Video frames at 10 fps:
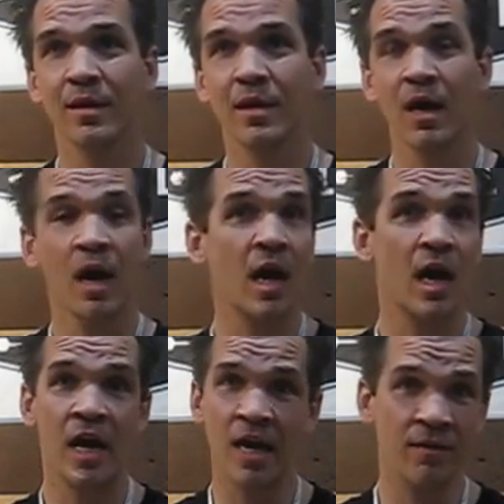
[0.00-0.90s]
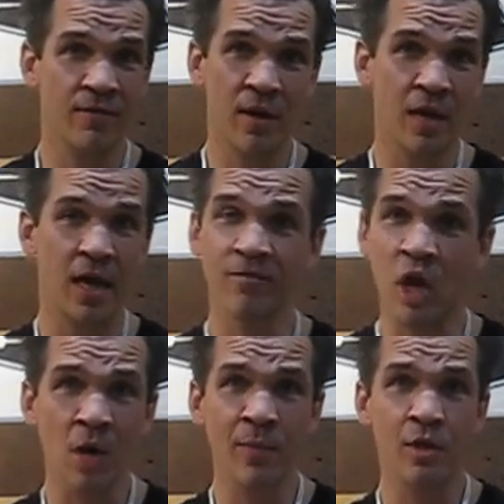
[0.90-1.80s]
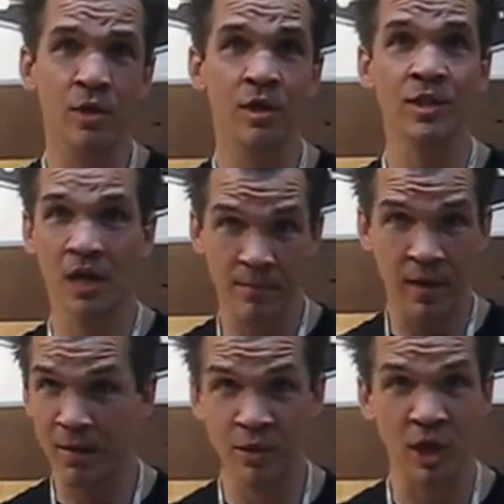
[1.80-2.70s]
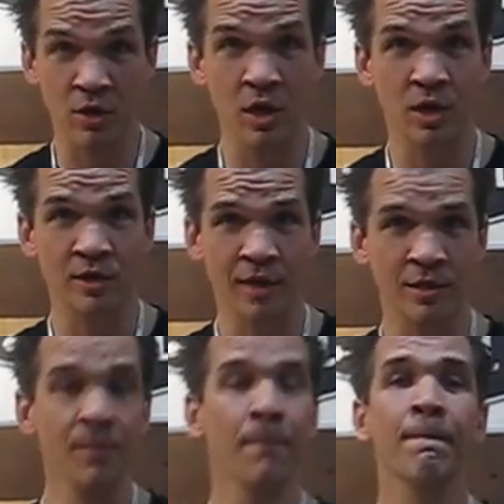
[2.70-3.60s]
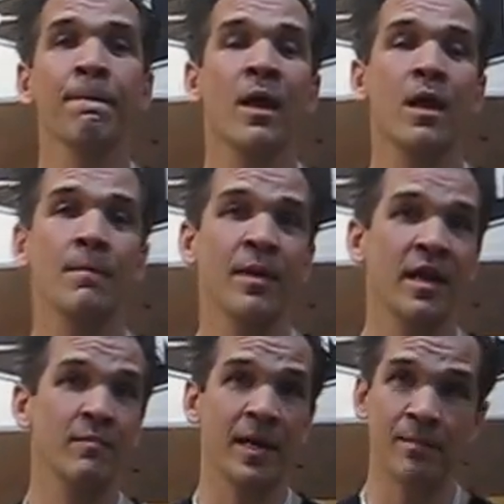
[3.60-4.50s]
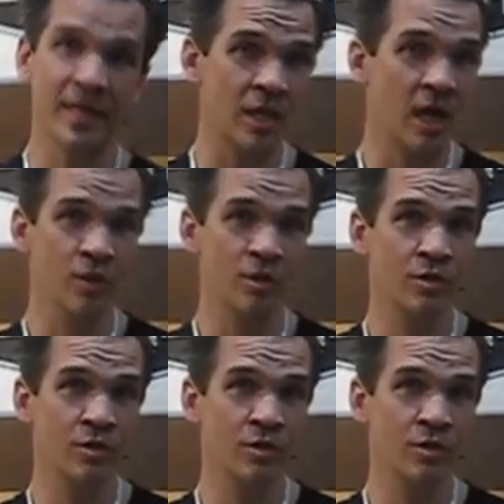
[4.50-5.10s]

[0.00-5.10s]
carpenters. What do you do? I'm a general contractor, but I have my tiler's